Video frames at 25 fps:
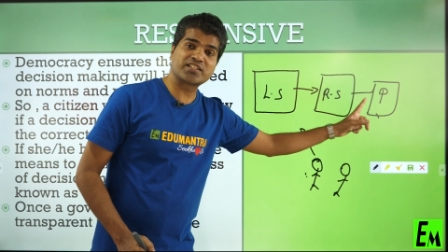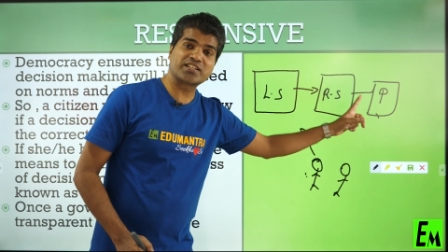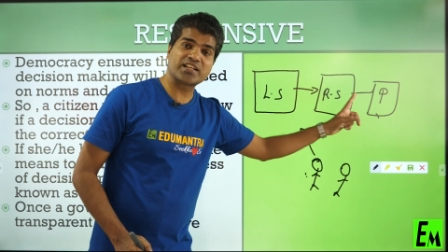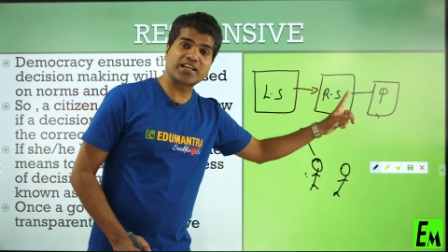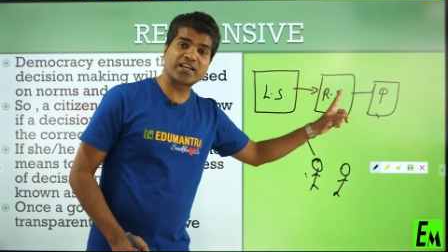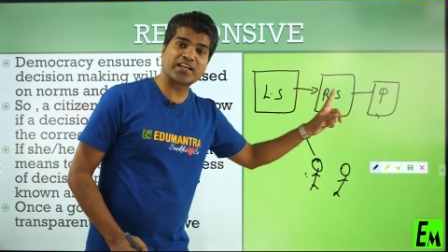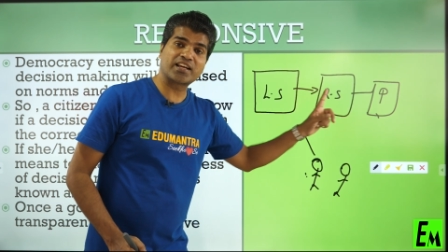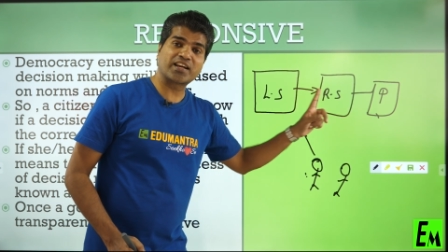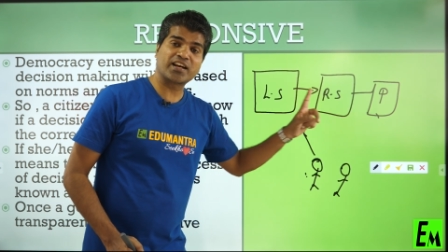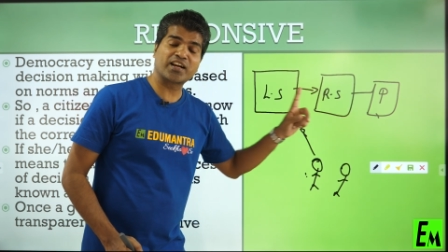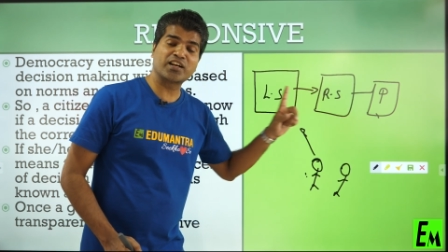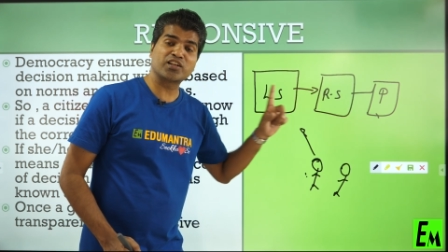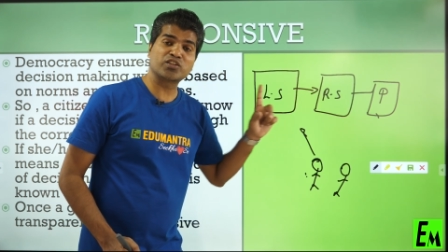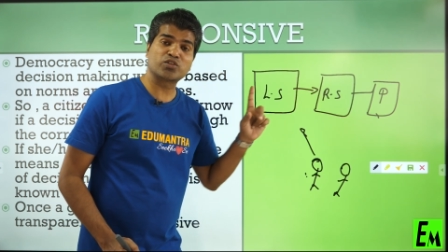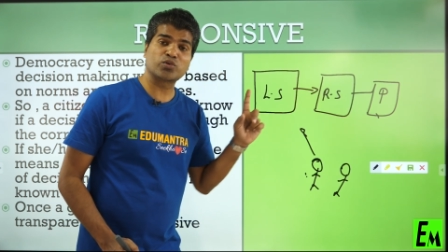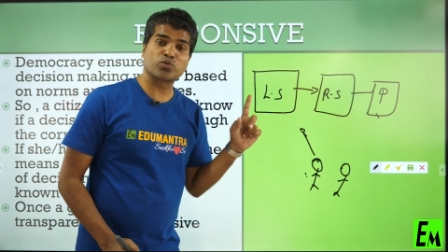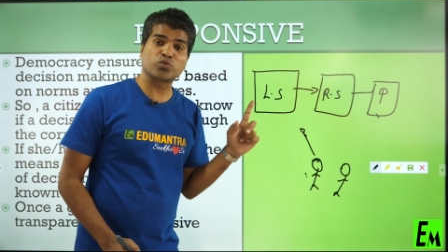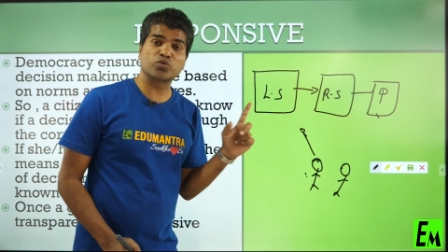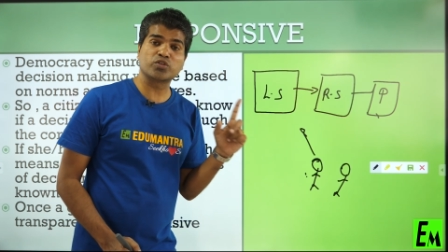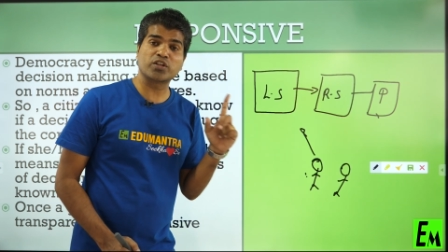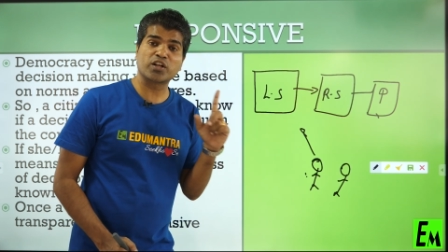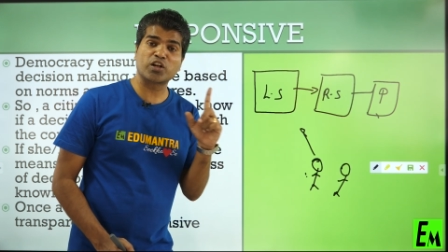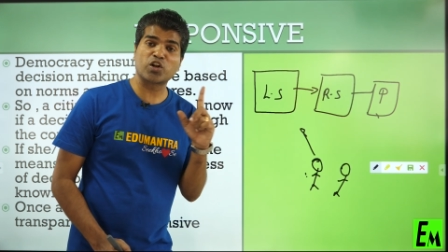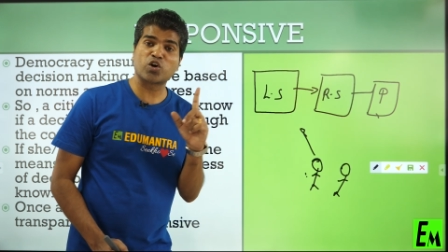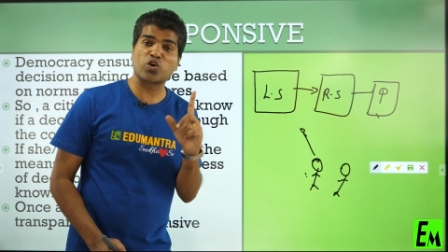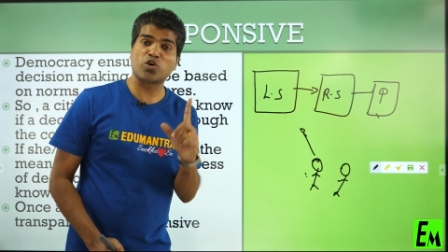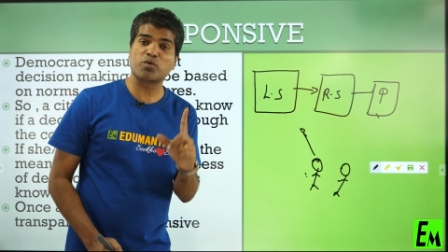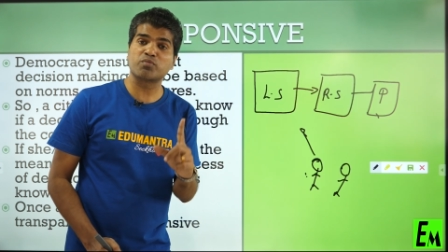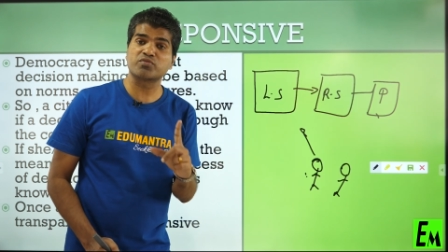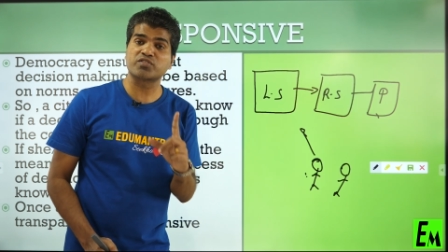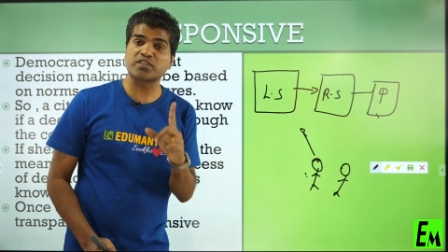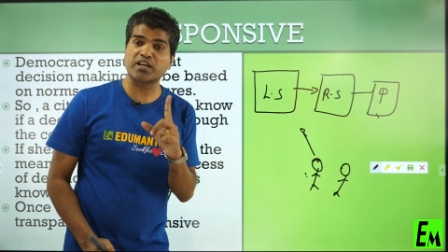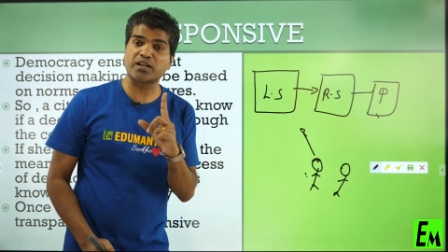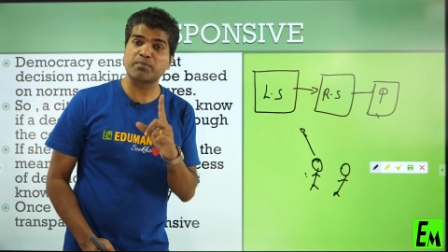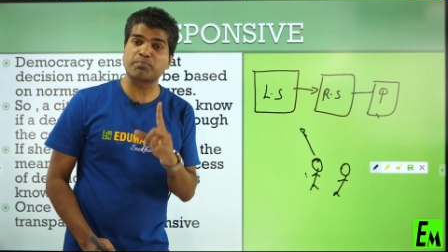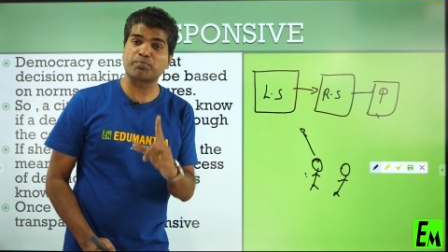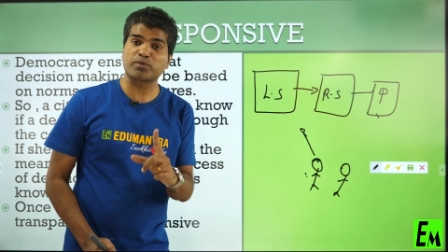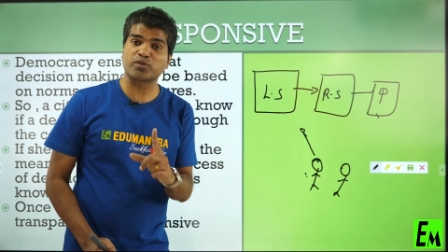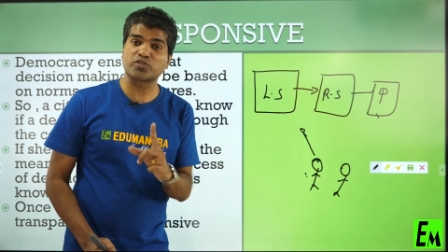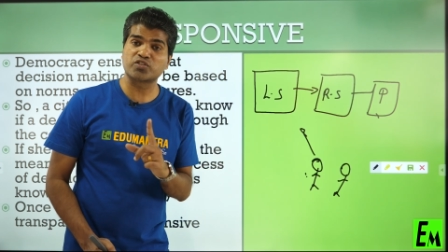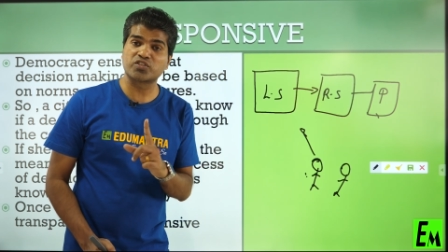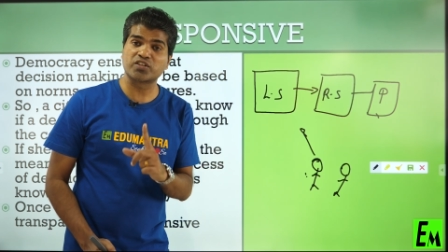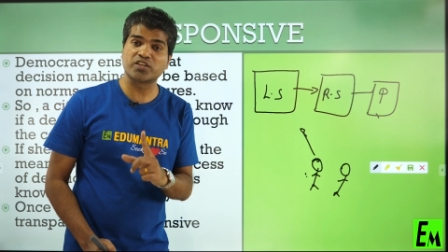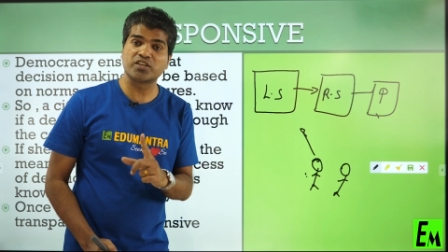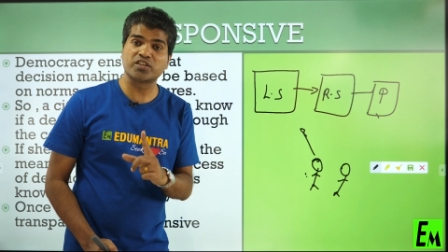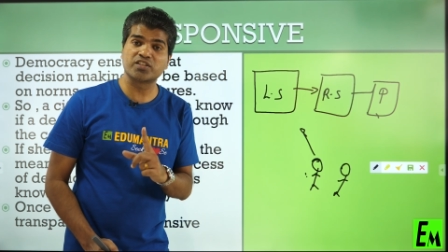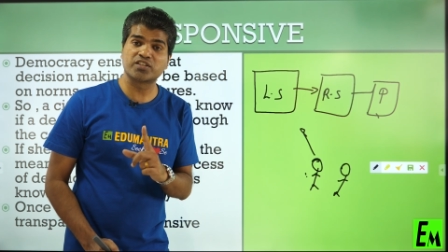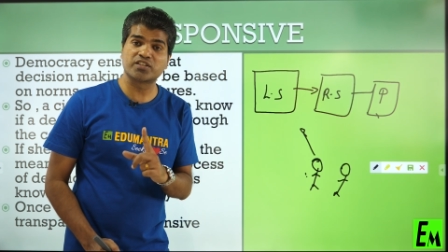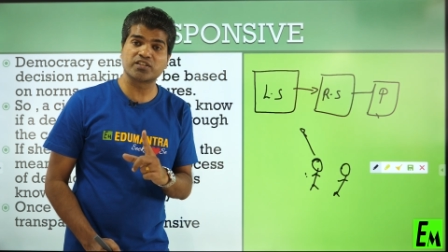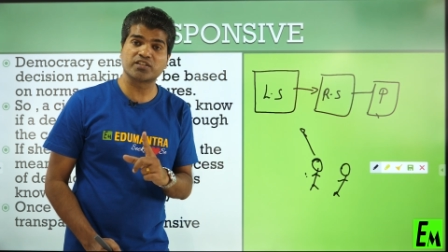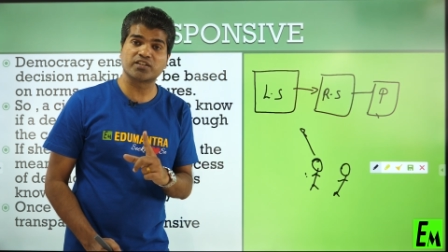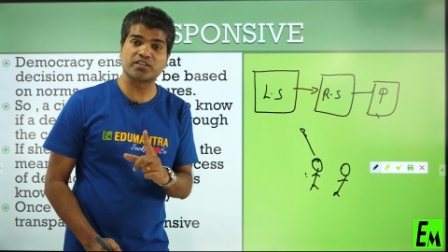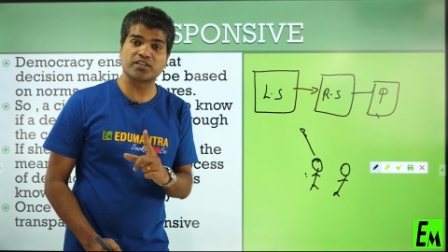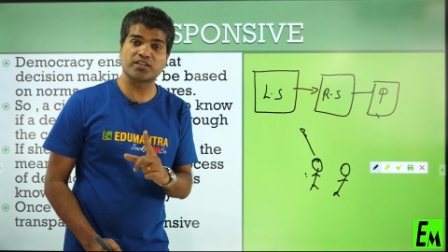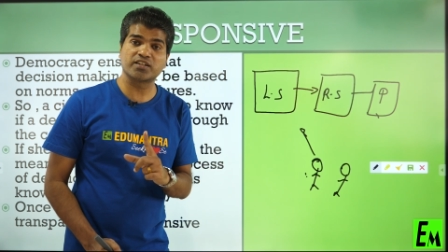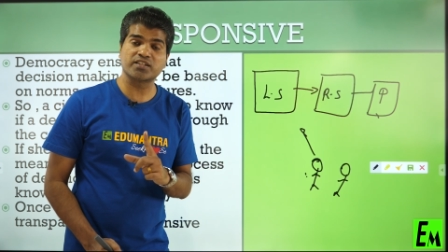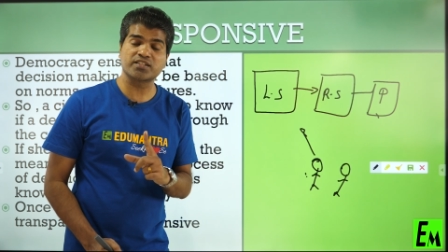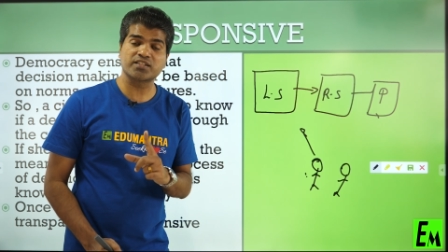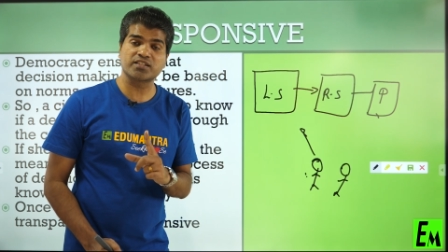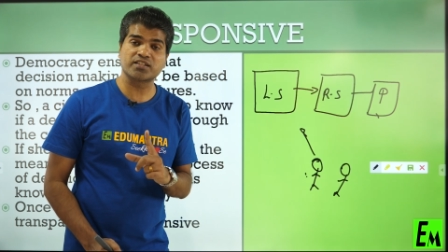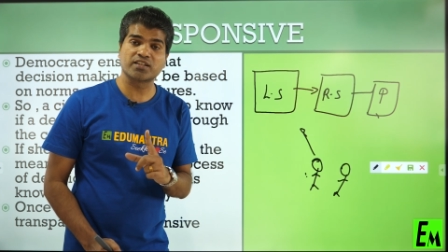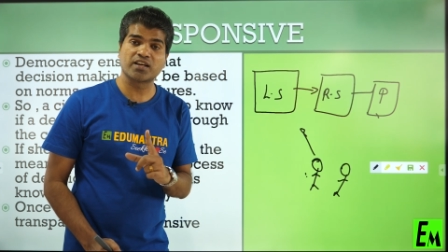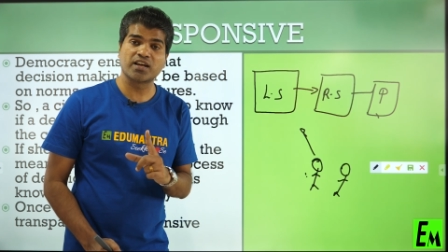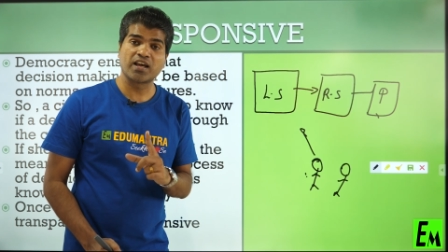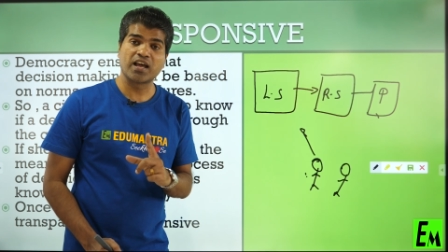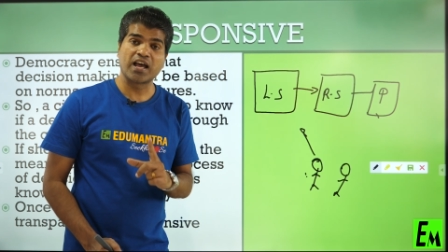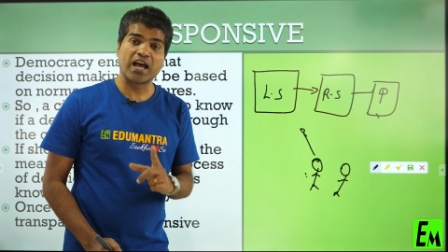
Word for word: taken through the norms and procedures,